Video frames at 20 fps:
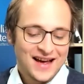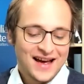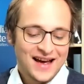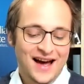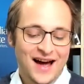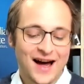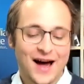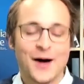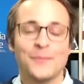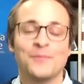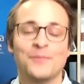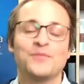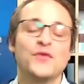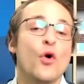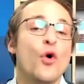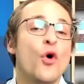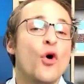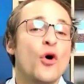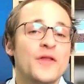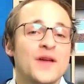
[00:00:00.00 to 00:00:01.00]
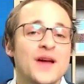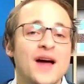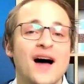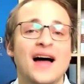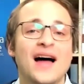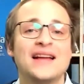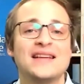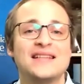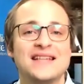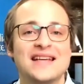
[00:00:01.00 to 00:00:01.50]
or the
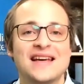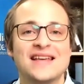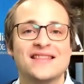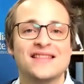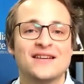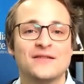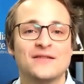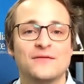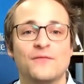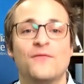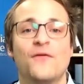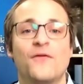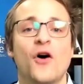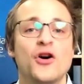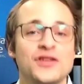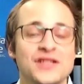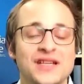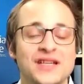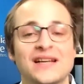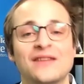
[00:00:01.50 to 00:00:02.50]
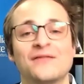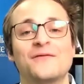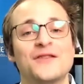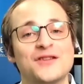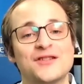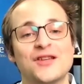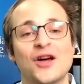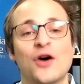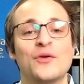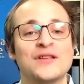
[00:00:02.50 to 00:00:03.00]
idea that voting for
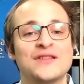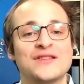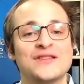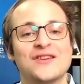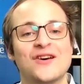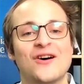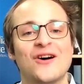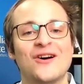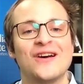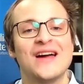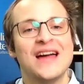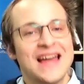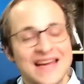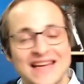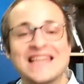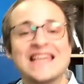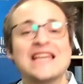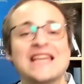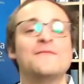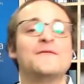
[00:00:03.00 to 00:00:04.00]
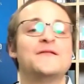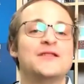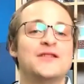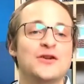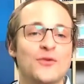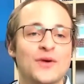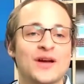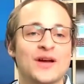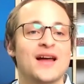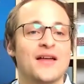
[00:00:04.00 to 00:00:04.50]
so-and-so gives
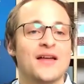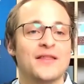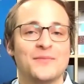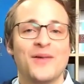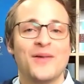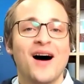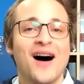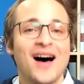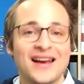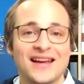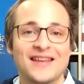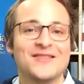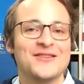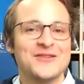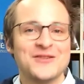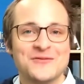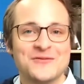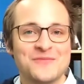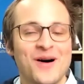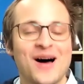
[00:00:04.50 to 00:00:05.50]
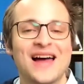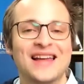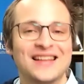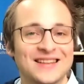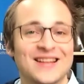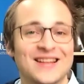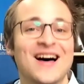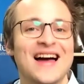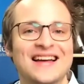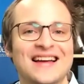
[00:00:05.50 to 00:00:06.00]
you another party that you might
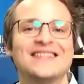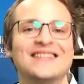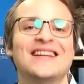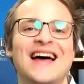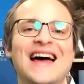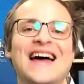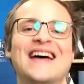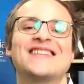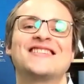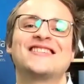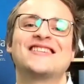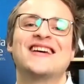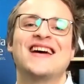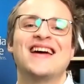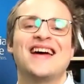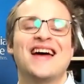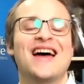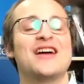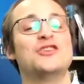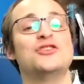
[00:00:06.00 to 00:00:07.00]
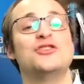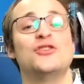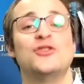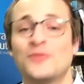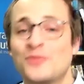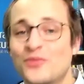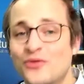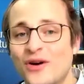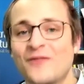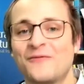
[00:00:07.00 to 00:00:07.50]
like less due to
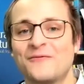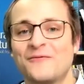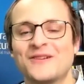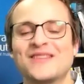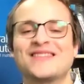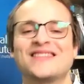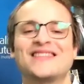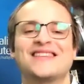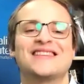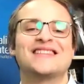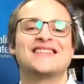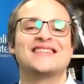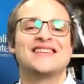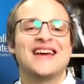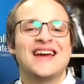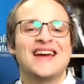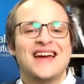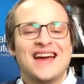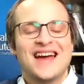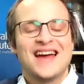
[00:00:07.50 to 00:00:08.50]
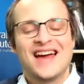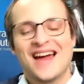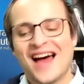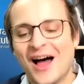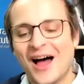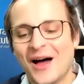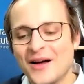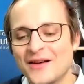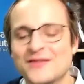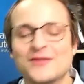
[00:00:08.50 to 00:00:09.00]
preferences,
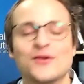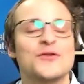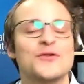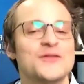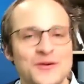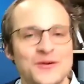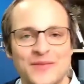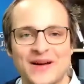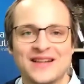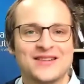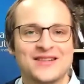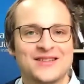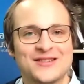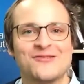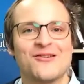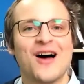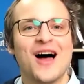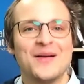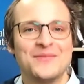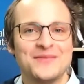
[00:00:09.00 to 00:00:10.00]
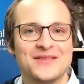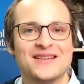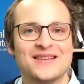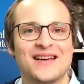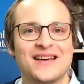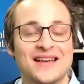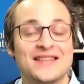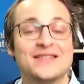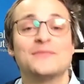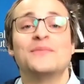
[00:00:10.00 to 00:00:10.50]
has also been described
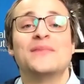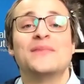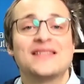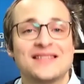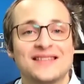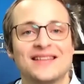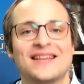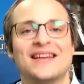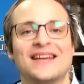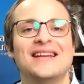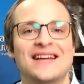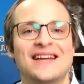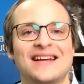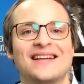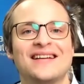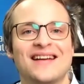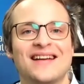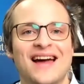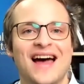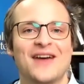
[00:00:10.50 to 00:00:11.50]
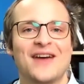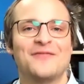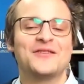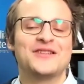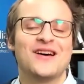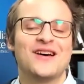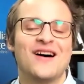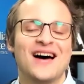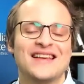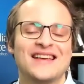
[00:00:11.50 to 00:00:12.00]
as misleading
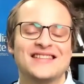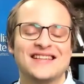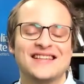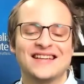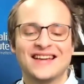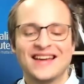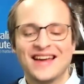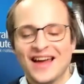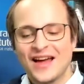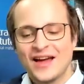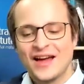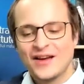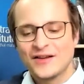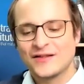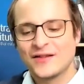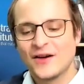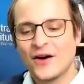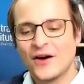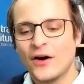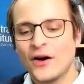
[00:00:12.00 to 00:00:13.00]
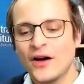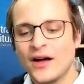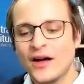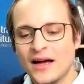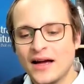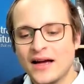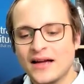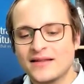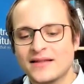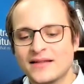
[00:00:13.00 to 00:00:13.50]
advertising. So
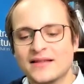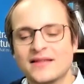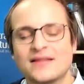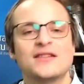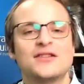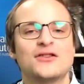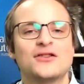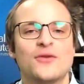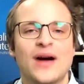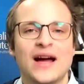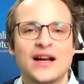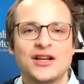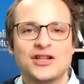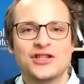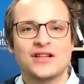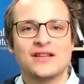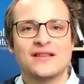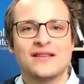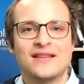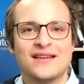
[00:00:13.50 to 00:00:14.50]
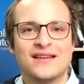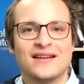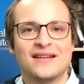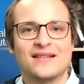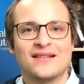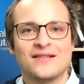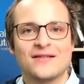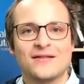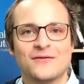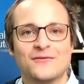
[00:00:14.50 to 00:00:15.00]
it's a situation that
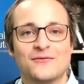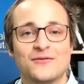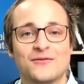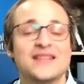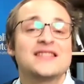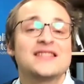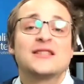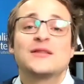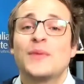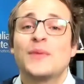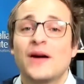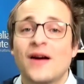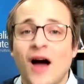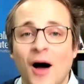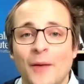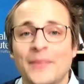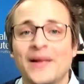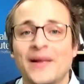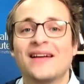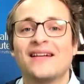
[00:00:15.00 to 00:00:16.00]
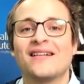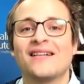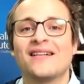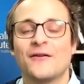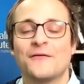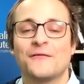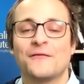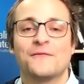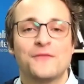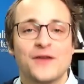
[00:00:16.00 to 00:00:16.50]
risks becoming
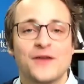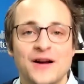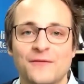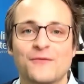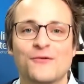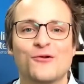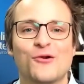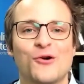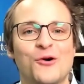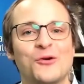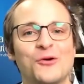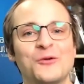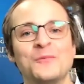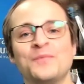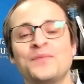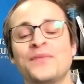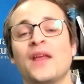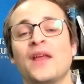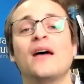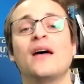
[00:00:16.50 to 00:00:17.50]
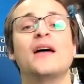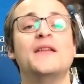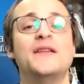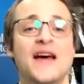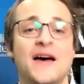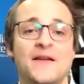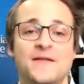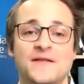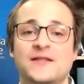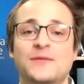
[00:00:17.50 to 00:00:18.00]
a free-for-all, a
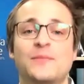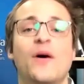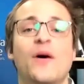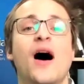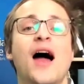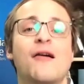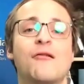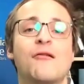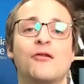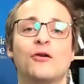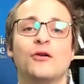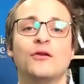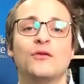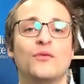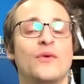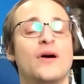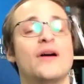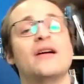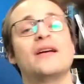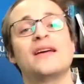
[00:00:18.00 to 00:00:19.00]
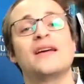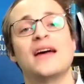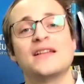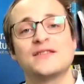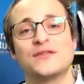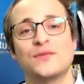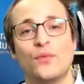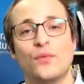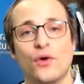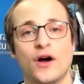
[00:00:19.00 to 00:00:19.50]
death spiral where it
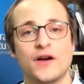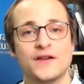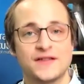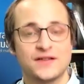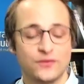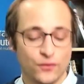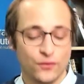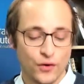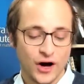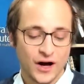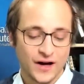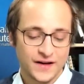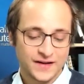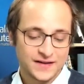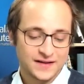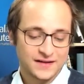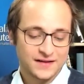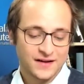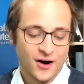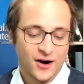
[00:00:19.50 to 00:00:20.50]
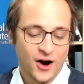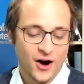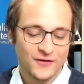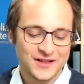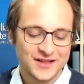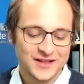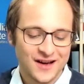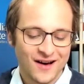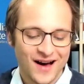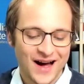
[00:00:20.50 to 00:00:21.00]
gets worse and worse over
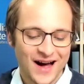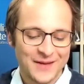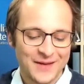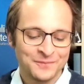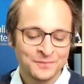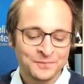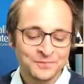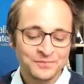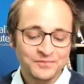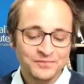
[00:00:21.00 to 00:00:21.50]
time.